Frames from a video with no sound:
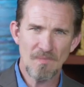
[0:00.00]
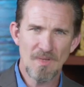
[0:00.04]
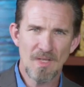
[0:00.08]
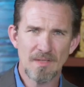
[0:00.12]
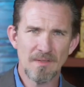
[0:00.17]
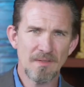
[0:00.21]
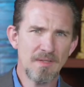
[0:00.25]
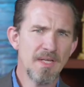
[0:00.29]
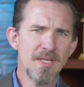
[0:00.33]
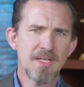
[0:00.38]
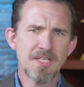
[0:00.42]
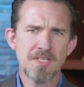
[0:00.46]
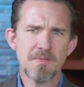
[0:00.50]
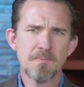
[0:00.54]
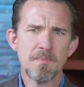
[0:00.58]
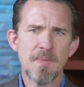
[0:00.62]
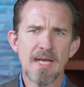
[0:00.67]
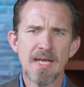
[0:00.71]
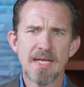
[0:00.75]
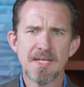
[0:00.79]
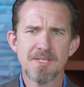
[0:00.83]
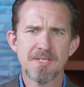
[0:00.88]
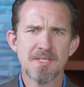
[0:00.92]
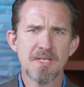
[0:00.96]
this
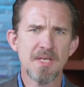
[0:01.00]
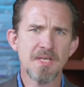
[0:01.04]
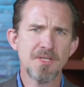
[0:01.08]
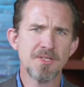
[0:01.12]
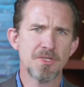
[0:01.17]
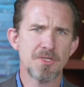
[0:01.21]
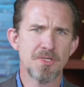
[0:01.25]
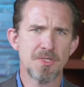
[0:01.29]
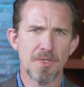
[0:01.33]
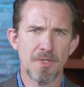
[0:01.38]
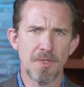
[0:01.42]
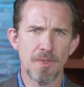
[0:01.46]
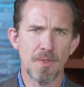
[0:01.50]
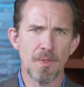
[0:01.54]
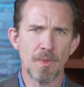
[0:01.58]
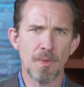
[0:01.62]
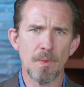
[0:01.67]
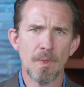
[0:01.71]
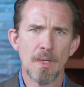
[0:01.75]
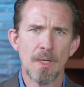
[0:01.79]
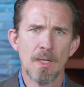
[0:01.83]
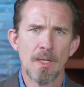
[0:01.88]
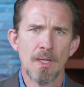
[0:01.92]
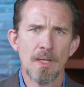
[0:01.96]
message
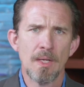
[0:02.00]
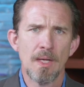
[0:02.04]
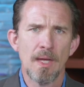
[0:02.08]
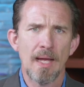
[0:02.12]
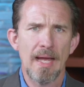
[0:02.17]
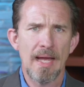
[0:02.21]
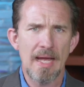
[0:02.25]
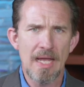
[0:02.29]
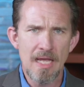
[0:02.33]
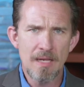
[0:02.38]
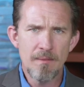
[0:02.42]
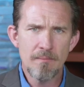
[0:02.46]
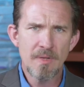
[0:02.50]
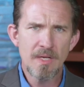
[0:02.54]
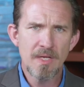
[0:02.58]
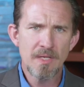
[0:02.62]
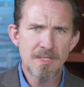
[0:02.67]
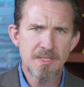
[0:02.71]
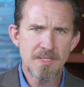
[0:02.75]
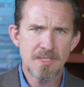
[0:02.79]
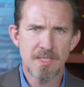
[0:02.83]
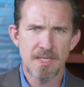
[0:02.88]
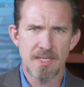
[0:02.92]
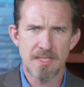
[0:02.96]
to
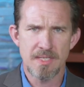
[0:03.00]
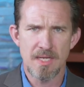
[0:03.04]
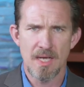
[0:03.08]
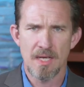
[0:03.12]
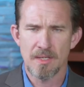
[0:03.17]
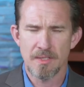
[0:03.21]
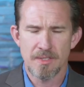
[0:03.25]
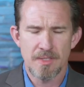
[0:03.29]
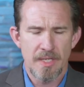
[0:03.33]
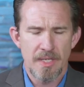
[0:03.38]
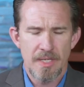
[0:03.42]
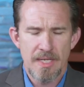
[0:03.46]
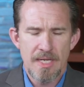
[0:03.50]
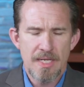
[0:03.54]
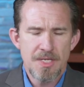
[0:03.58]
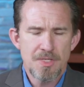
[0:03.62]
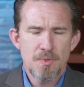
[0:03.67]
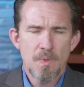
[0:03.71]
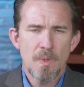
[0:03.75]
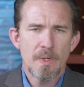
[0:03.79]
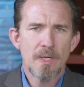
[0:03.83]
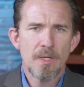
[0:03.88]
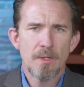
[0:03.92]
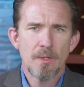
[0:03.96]
Amos, to
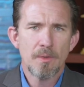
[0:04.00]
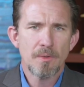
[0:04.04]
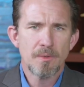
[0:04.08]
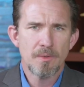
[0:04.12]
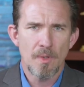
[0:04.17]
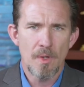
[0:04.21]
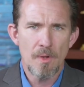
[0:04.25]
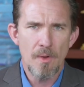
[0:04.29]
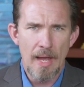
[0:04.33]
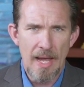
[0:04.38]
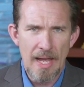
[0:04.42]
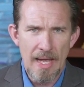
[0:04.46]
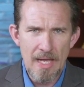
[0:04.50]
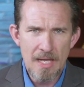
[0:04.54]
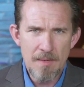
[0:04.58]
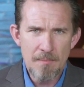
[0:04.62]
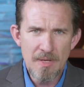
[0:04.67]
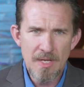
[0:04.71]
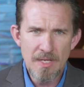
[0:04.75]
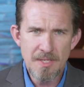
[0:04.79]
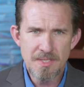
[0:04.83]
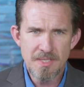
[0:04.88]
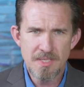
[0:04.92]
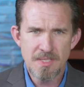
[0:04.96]
Israel through
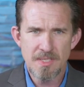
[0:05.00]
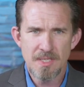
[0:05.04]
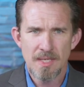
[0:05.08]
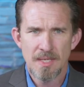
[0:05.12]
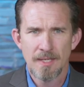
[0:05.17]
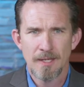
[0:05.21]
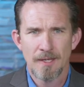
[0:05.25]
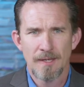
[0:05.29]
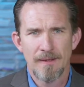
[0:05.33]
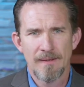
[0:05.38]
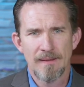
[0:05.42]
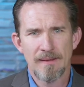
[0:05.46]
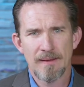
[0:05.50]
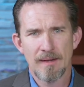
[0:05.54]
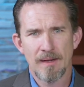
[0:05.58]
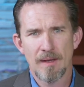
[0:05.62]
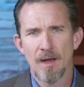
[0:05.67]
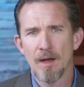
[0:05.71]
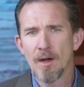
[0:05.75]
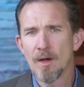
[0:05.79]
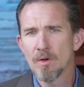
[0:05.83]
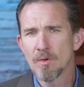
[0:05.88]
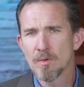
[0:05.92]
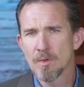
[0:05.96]
Amos,
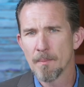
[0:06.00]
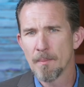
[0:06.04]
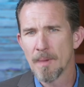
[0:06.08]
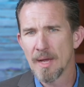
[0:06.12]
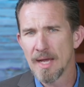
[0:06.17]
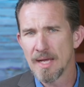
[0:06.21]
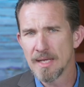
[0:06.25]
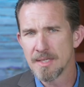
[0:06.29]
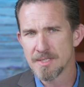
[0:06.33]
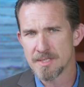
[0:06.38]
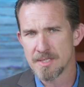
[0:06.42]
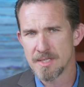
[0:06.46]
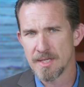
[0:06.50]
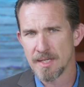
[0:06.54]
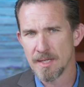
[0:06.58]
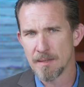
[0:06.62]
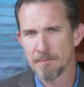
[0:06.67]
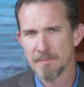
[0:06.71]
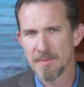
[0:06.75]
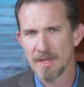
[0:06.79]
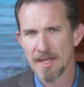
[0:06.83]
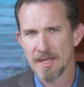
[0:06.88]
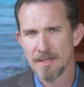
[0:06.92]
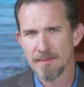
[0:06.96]
God reminds
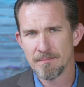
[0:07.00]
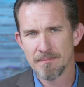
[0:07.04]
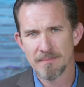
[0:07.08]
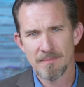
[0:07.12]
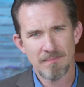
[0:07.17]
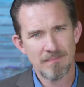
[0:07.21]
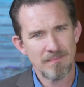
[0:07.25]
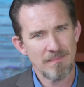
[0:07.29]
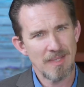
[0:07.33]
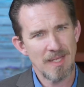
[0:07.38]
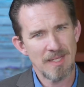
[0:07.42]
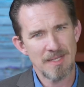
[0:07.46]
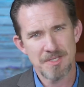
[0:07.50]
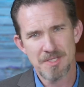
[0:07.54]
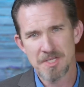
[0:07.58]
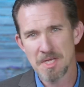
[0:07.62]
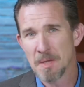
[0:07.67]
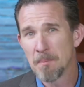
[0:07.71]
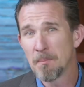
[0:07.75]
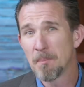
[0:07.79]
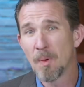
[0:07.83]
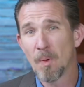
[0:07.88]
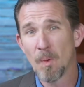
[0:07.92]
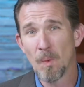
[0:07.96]
them that at
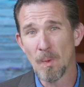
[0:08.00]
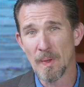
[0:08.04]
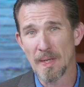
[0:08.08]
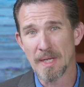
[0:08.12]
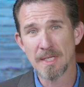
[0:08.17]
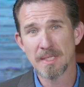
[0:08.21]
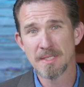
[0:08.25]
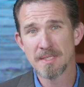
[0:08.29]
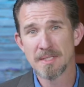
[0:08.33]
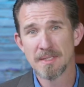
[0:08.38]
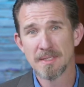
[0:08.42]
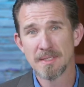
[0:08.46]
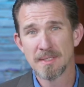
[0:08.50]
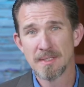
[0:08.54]
some point,